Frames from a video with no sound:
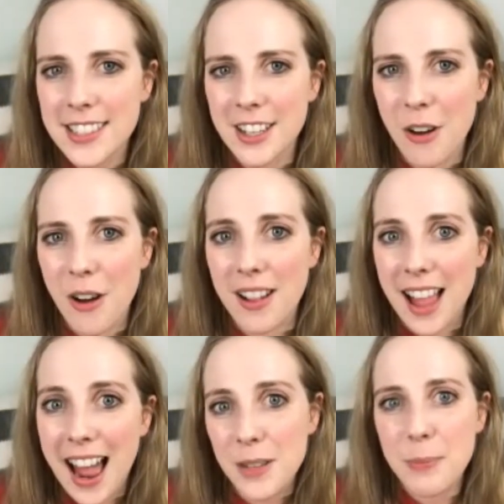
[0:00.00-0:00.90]
You know, a
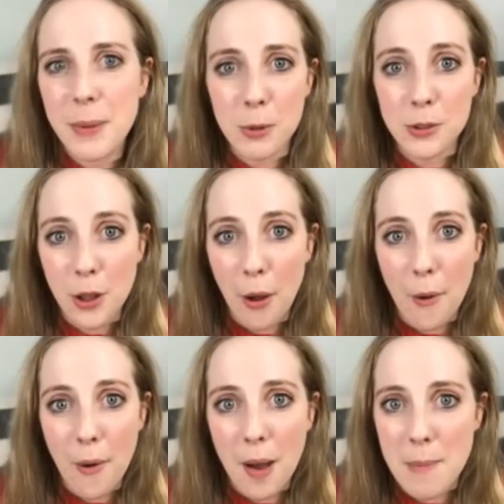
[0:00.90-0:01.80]
lot of people
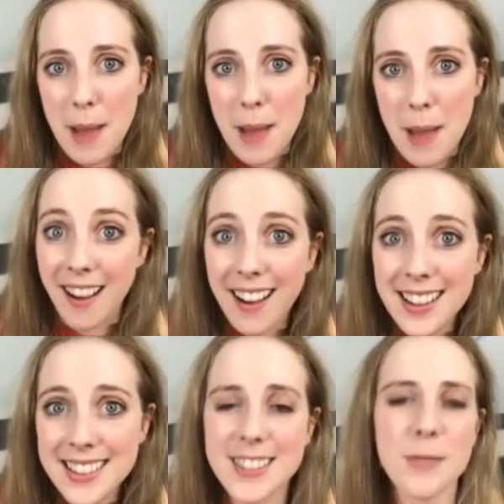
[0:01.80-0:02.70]
know about
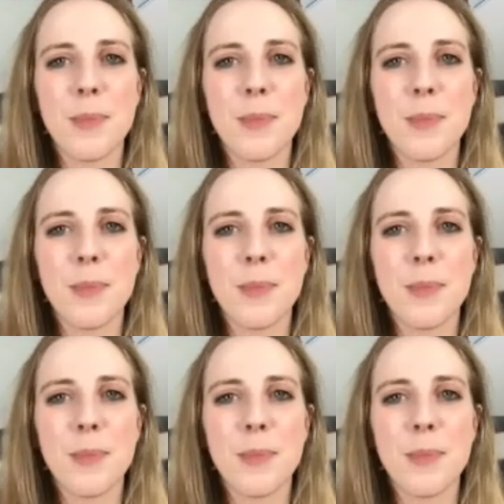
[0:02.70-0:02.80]
guns,